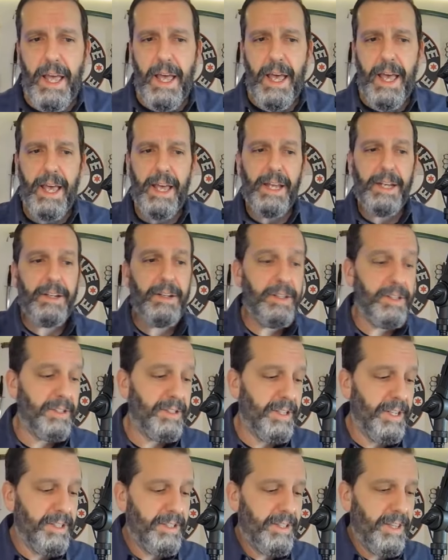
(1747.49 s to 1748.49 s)
And
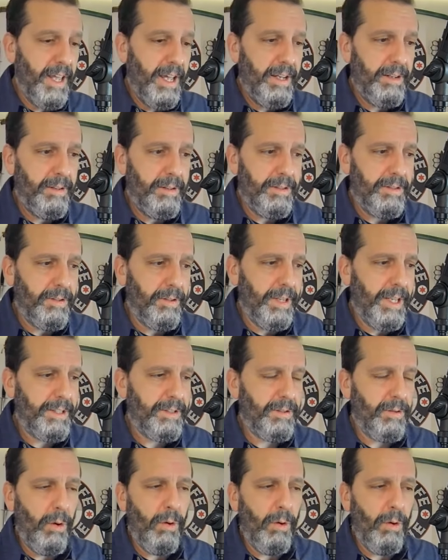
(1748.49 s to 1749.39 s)
since then, so that's